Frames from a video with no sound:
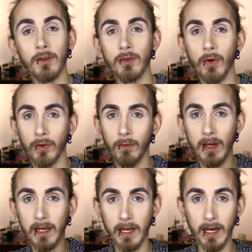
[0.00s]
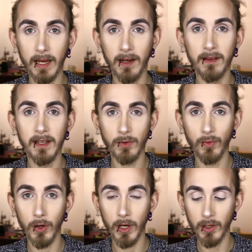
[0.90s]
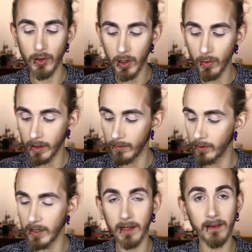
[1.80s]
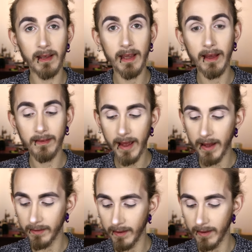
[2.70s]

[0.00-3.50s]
Just want to make it clear that this was a joke if you didn't get that.